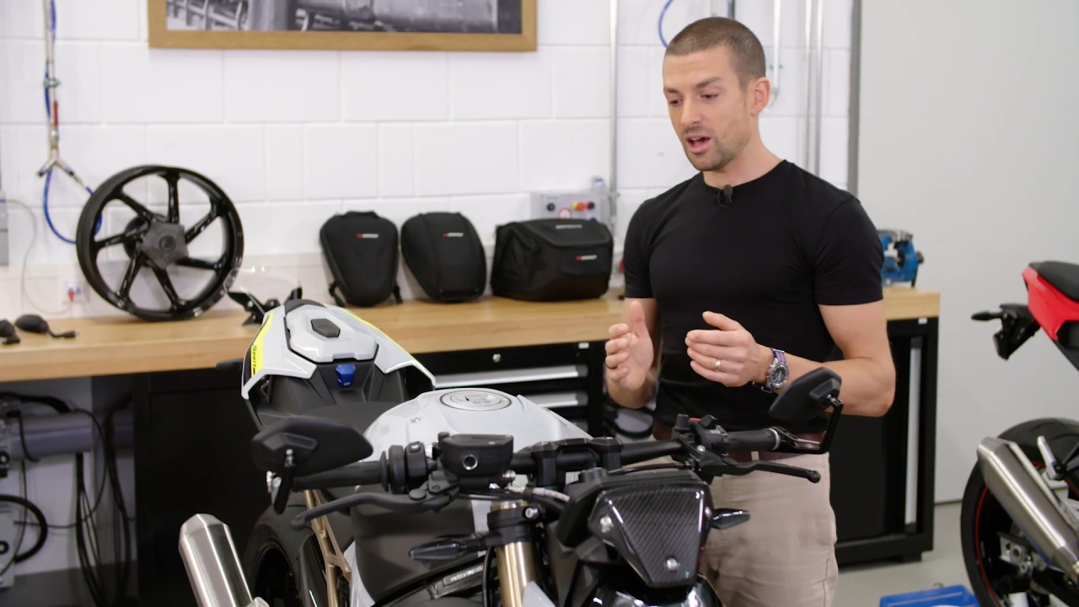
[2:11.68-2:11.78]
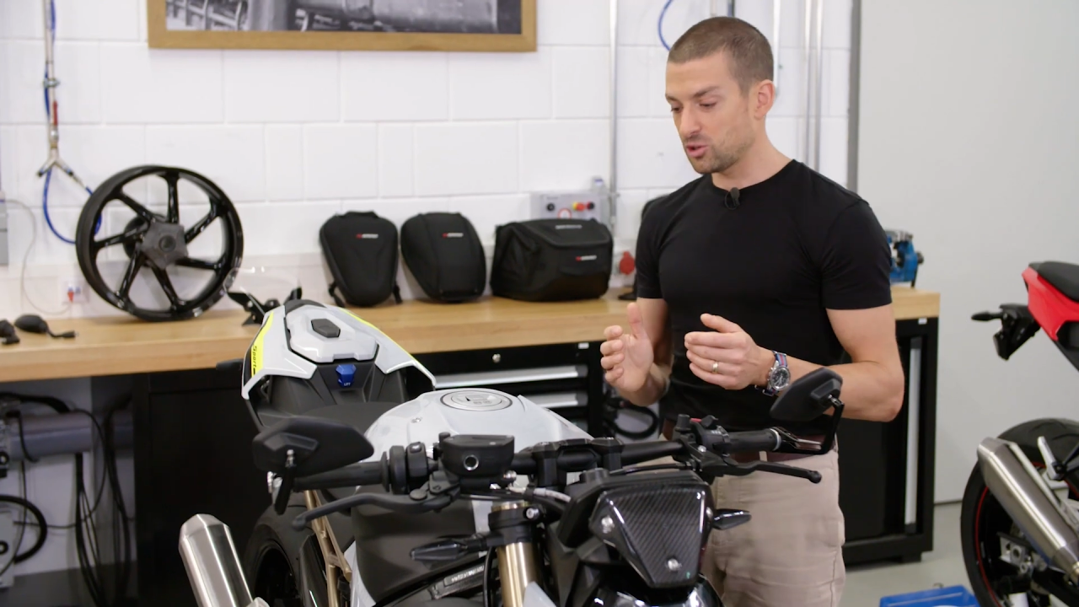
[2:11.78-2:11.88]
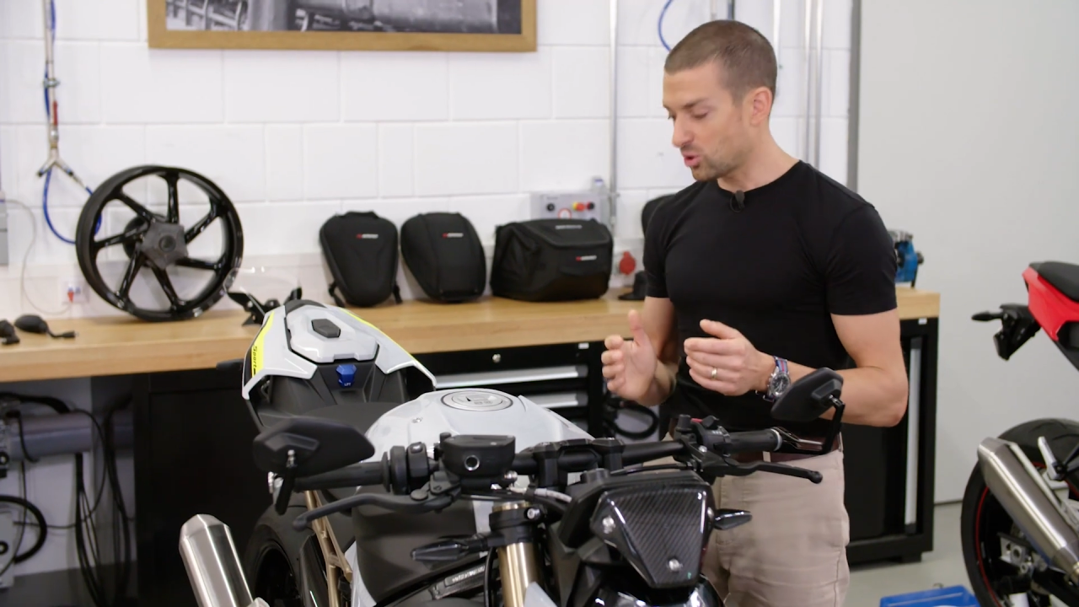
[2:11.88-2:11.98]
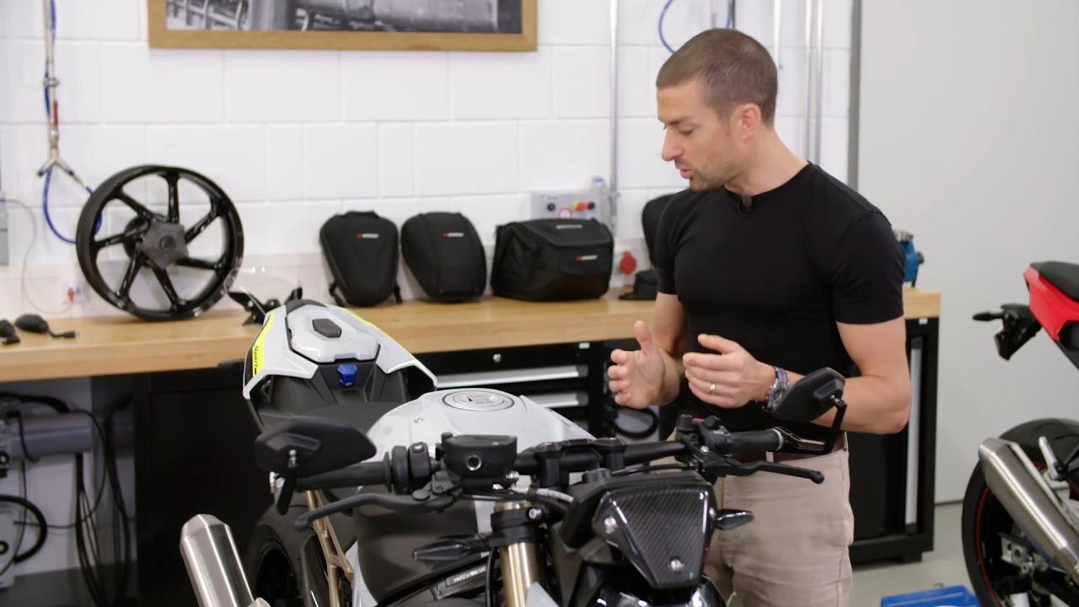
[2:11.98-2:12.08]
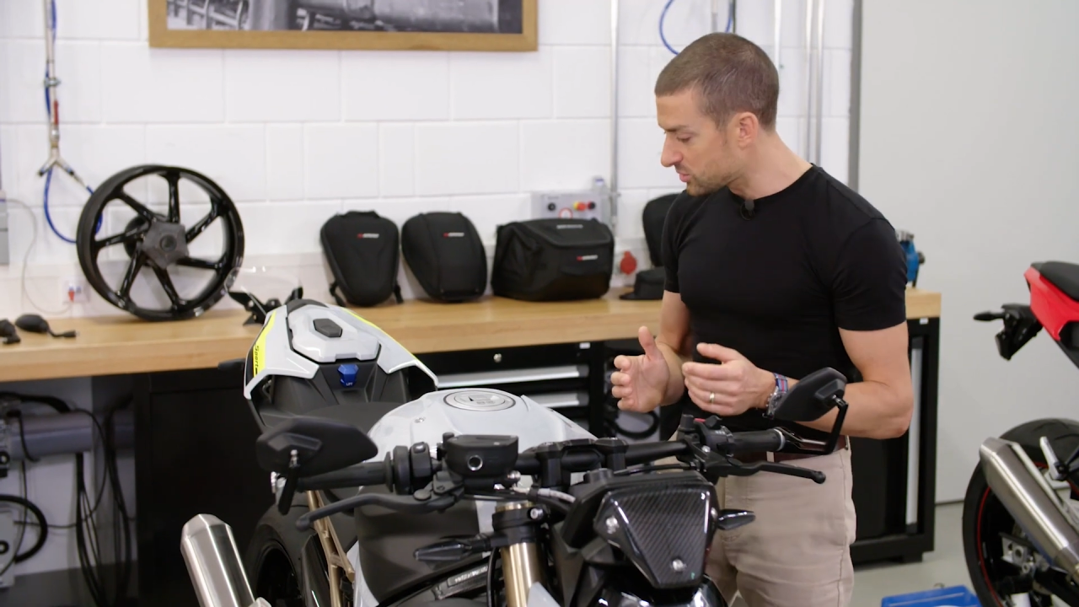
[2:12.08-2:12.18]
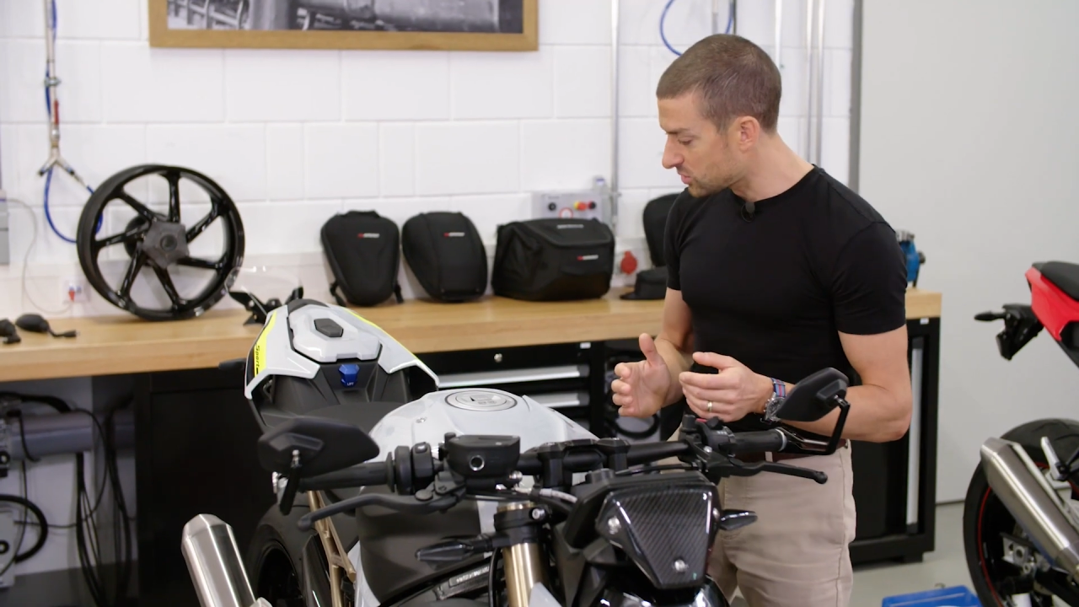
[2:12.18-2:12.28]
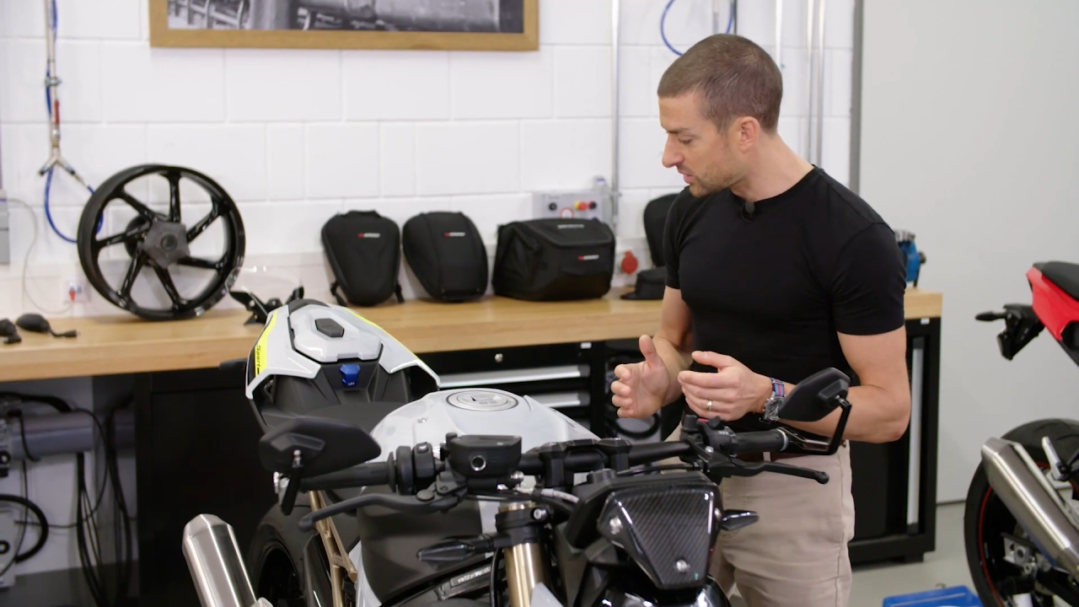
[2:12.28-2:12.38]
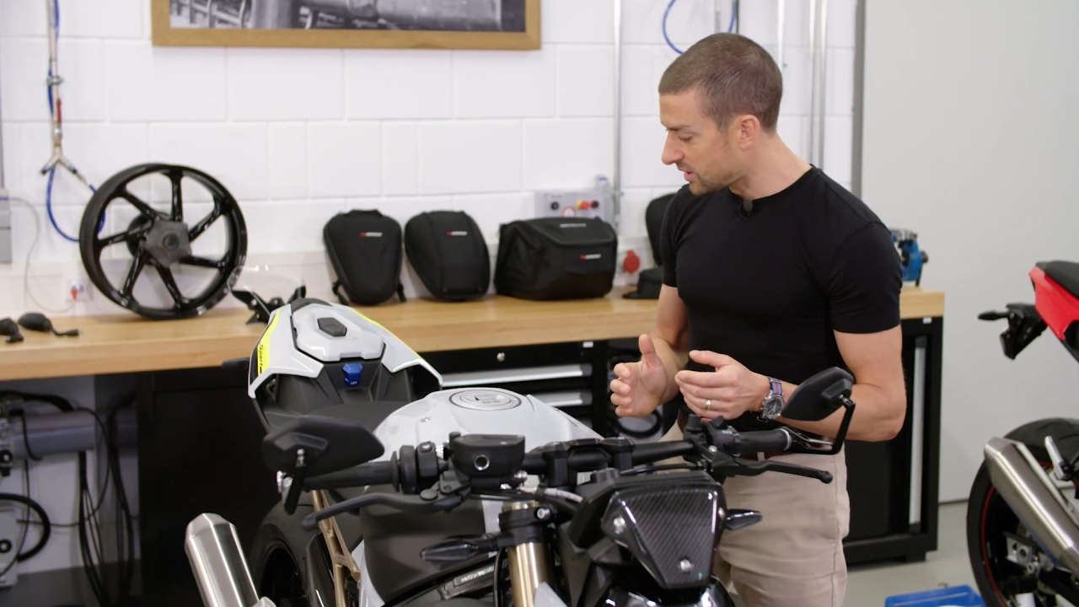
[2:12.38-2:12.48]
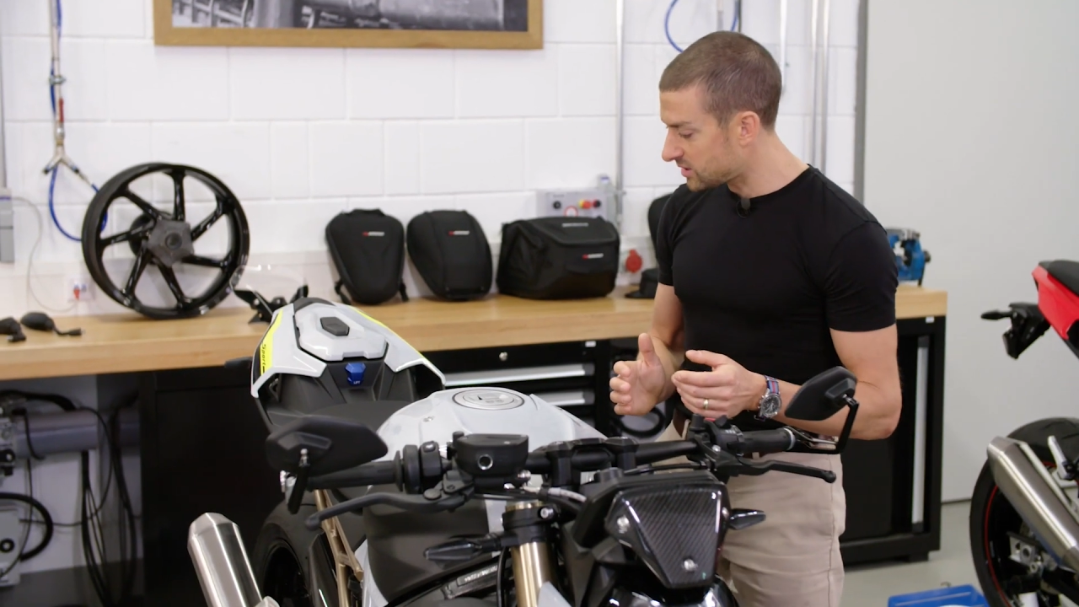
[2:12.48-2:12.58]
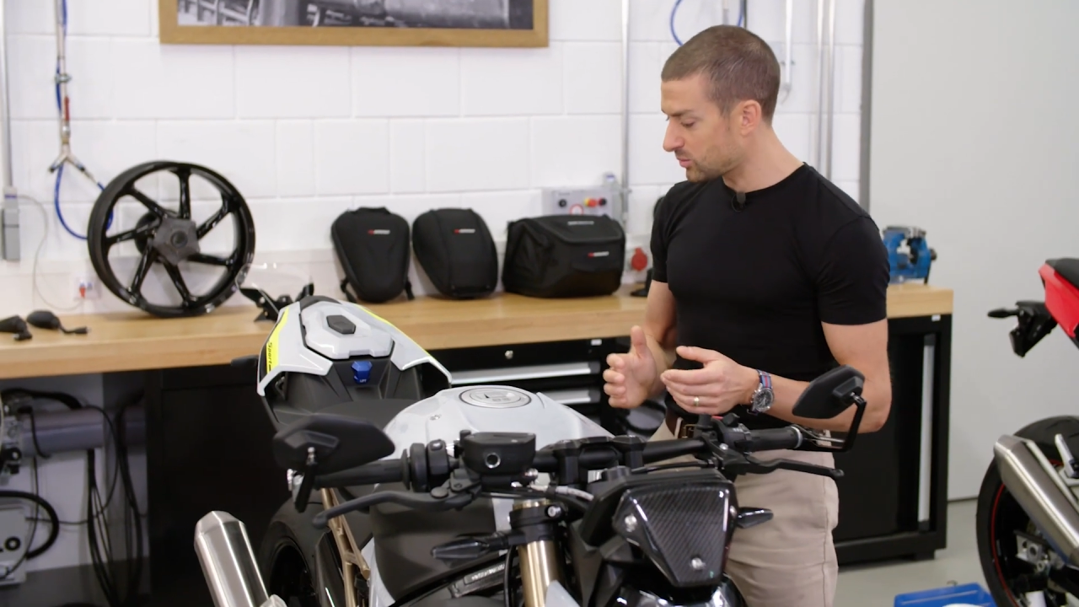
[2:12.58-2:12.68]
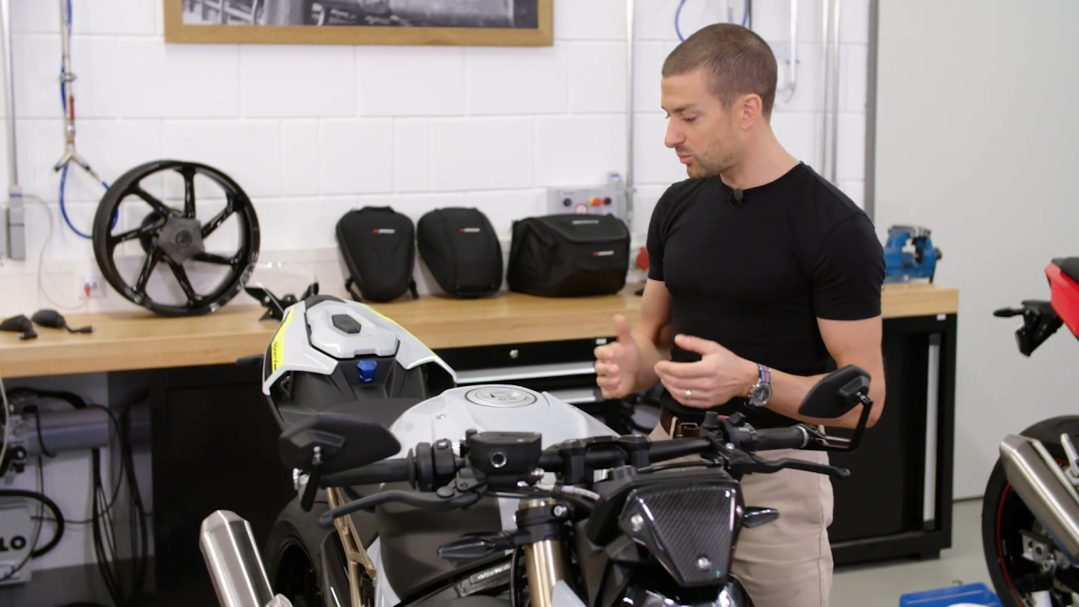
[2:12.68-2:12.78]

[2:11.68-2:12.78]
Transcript: and you also get,